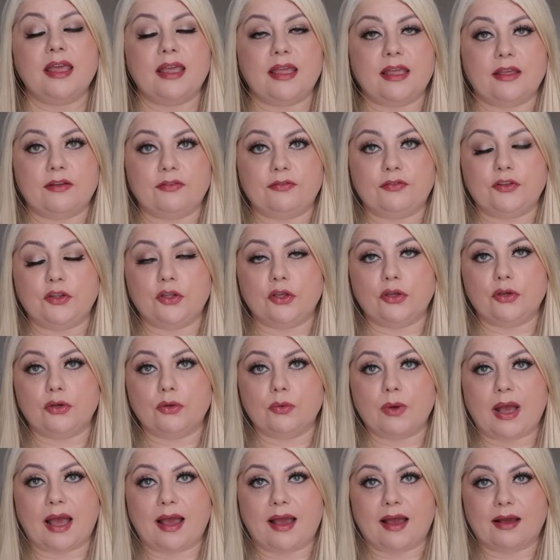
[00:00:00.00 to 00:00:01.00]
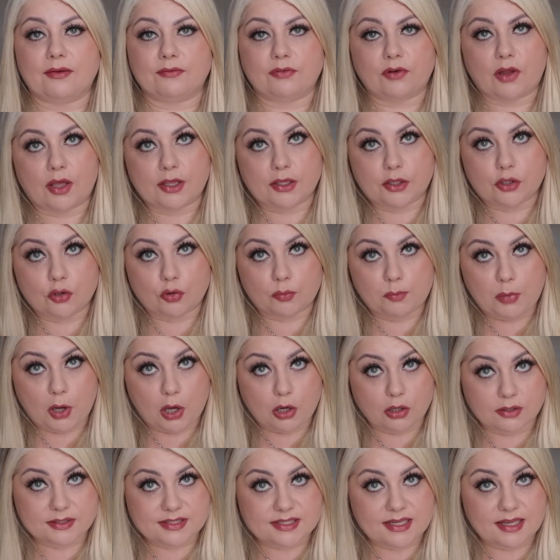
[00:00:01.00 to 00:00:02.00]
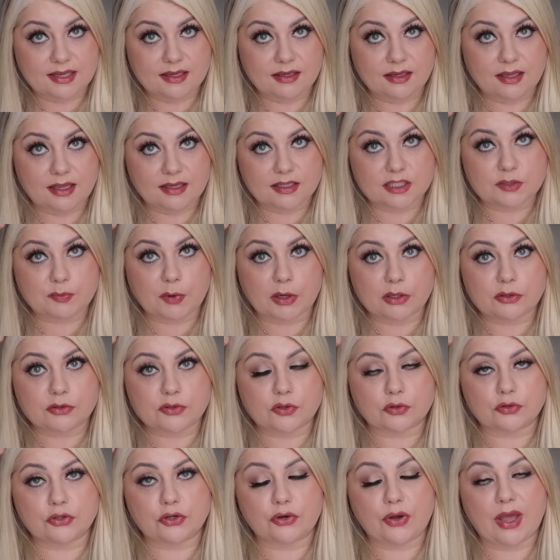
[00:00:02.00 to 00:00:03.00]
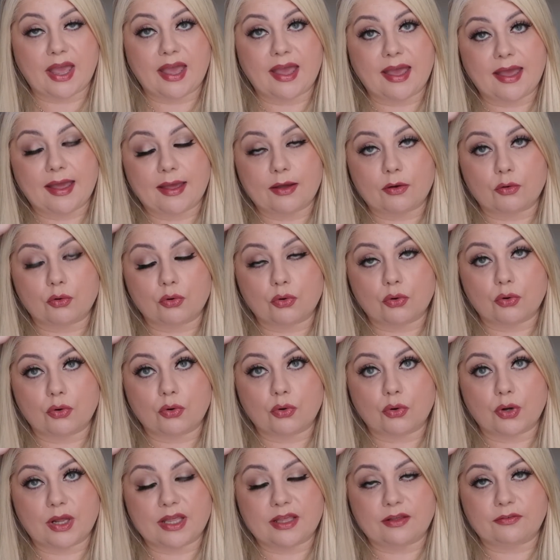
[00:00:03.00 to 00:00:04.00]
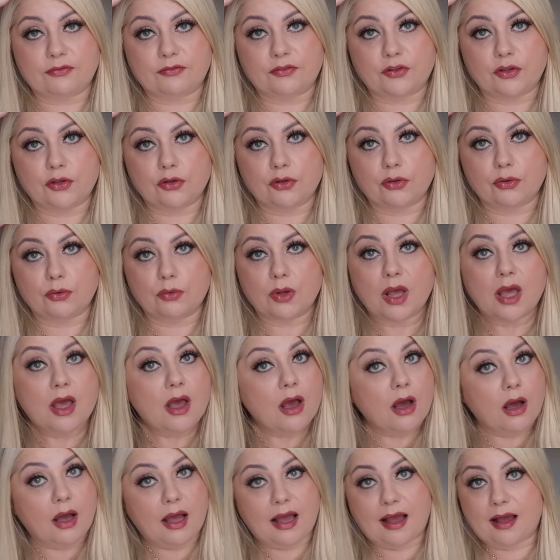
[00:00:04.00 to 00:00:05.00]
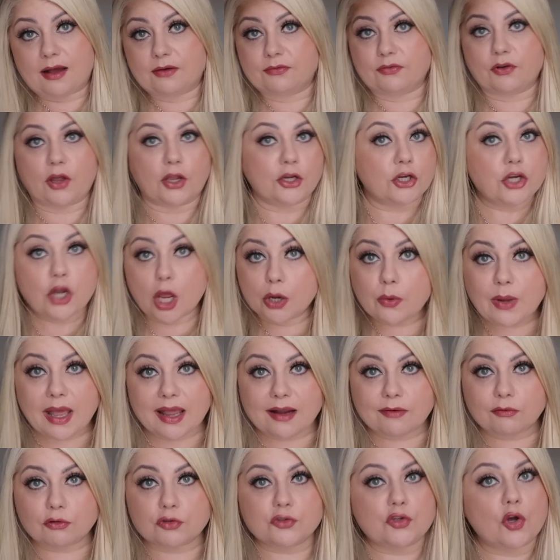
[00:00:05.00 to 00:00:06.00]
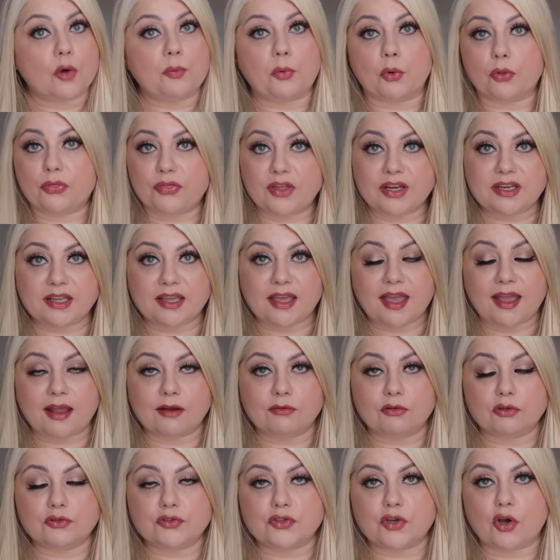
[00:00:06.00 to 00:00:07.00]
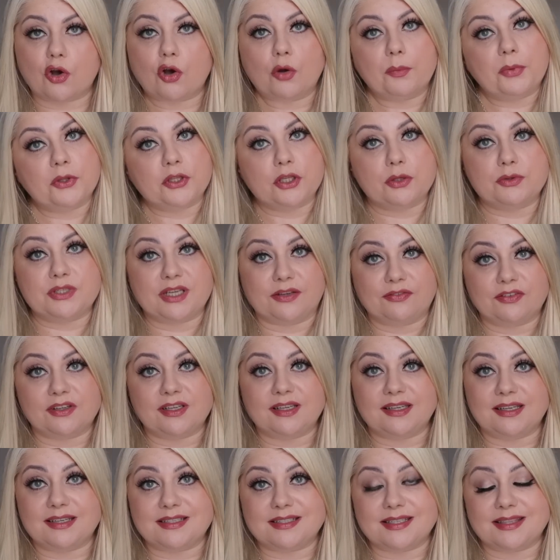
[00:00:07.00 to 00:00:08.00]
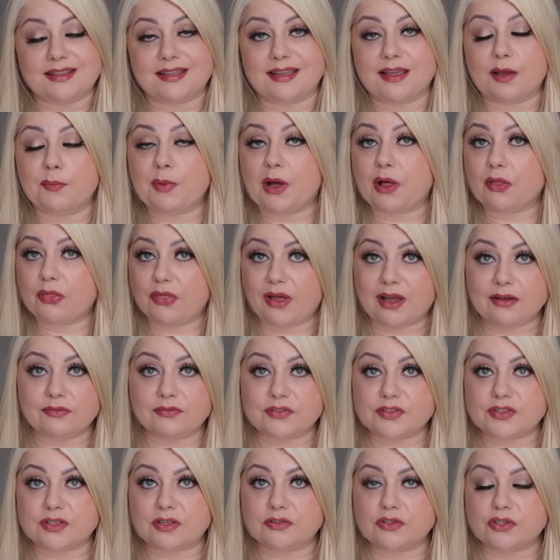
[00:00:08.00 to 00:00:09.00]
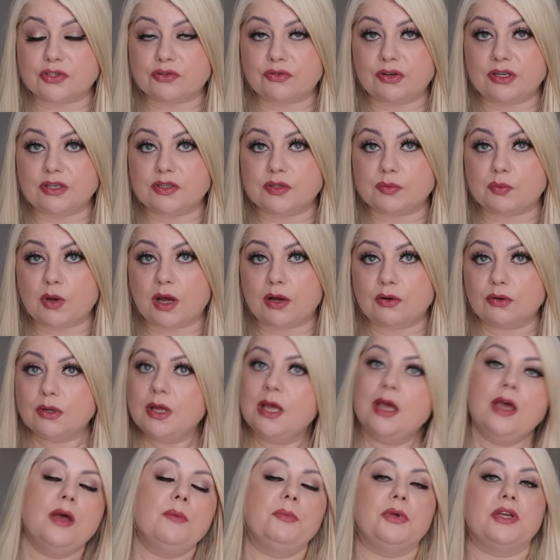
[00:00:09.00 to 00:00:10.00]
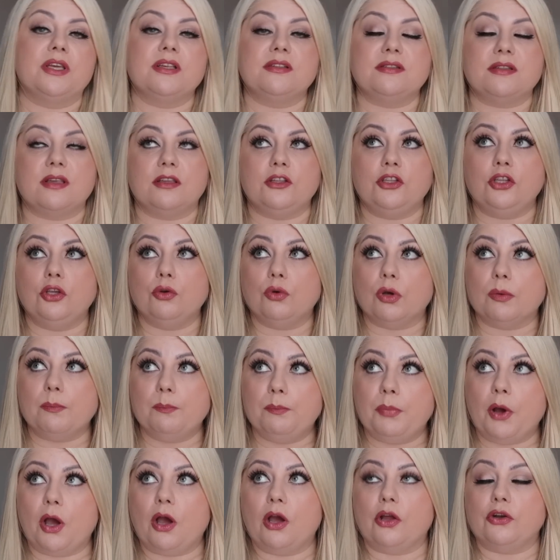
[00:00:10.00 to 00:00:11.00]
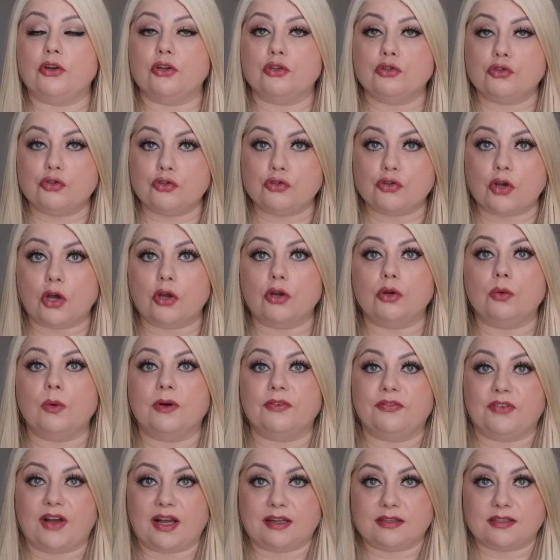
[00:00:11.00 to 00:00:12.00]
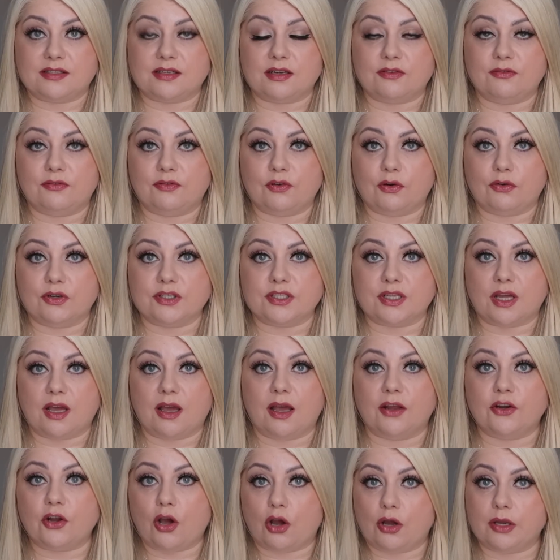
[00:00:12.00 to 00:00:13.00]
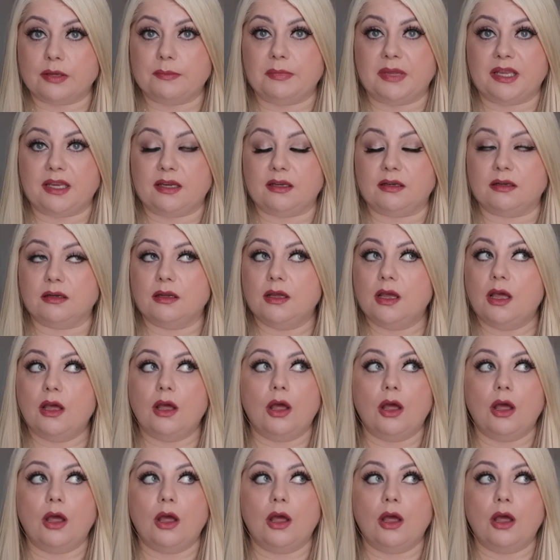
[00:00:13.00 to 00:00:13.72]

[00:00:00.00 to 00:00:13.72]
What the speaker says: If you have like your parting exposed on your hair, or if you have like no hair on top or thinning hair on top, you definitely need to think about that for sunscreen as well, because you can burn so fast in Florida, and I mean